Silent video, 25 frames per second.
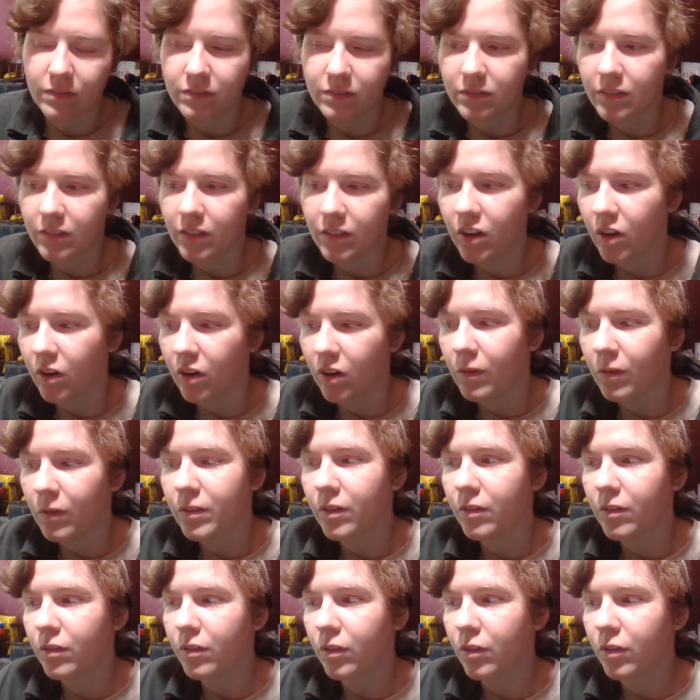You know,
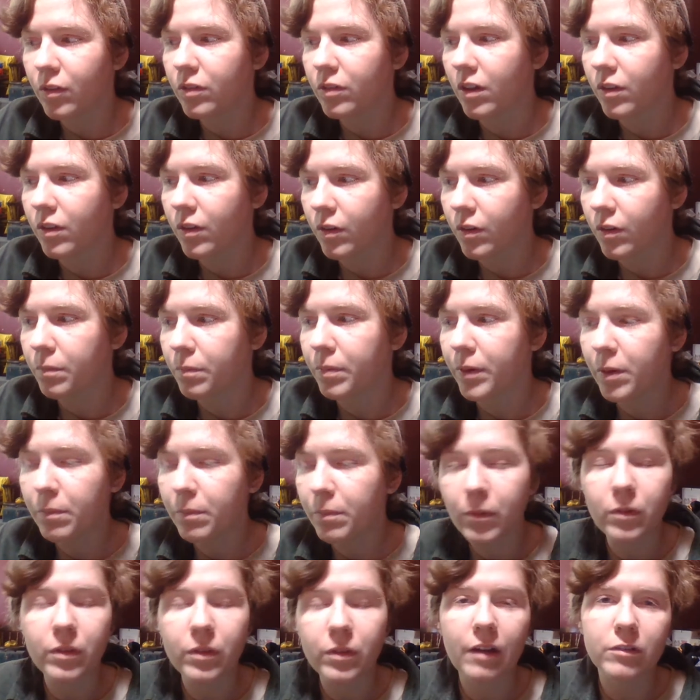there's other
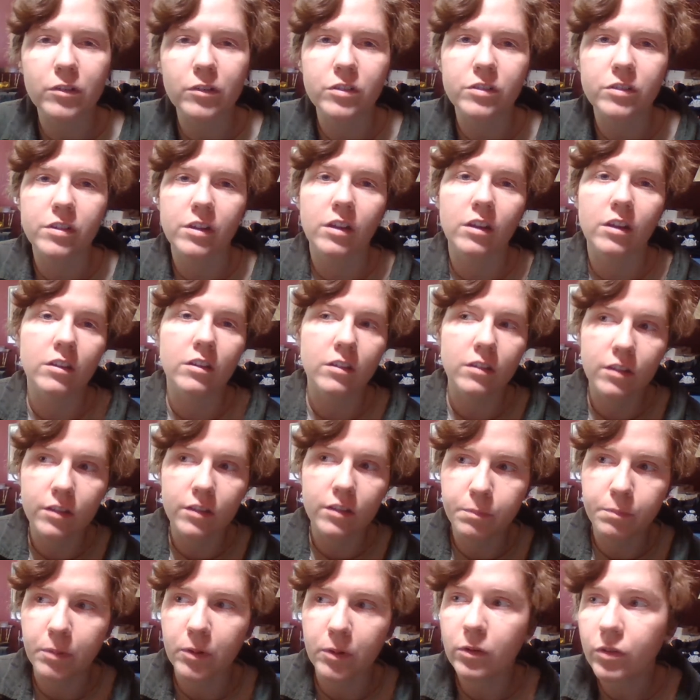people that were saying this
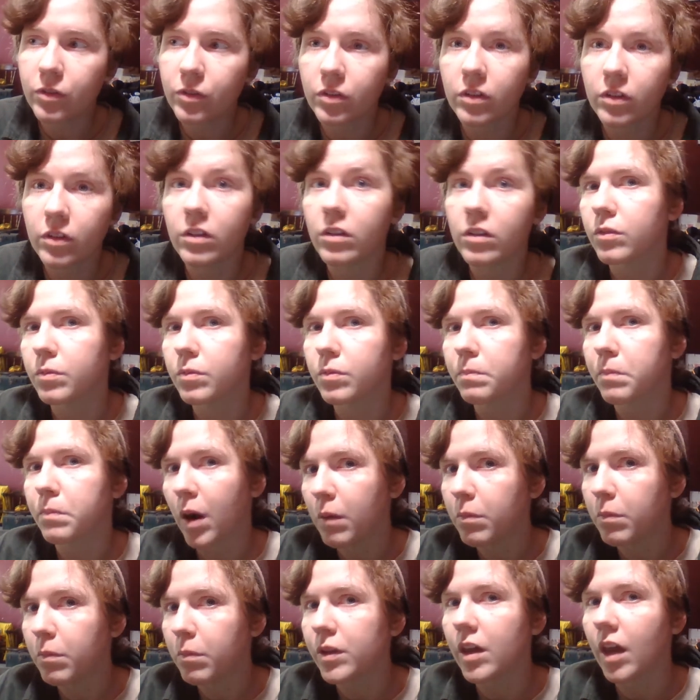person is
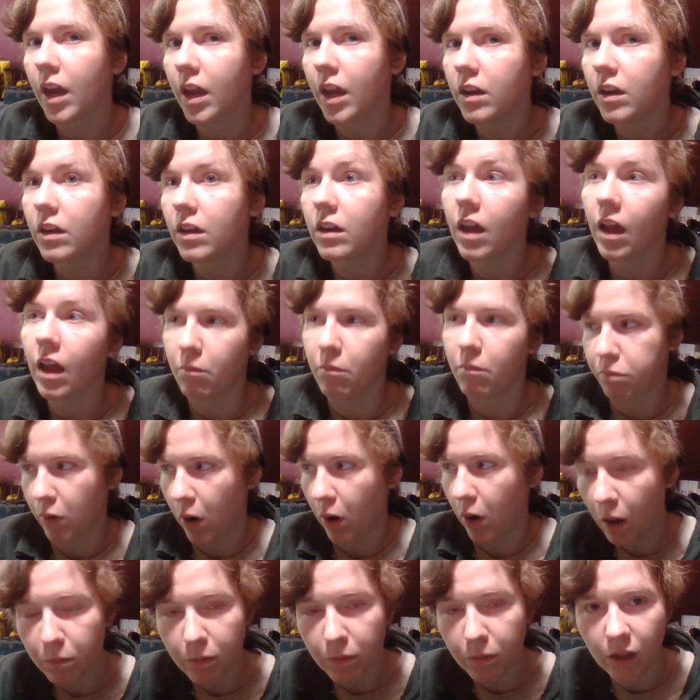probably hated, and
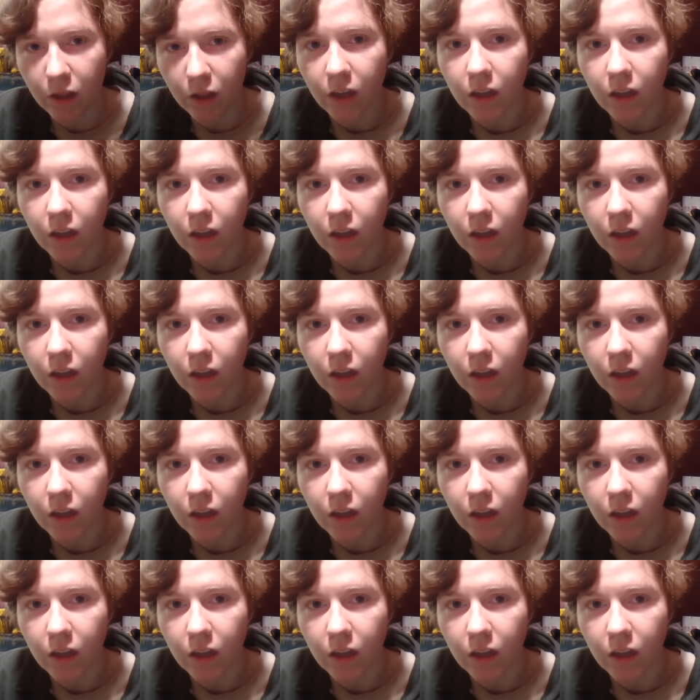probably,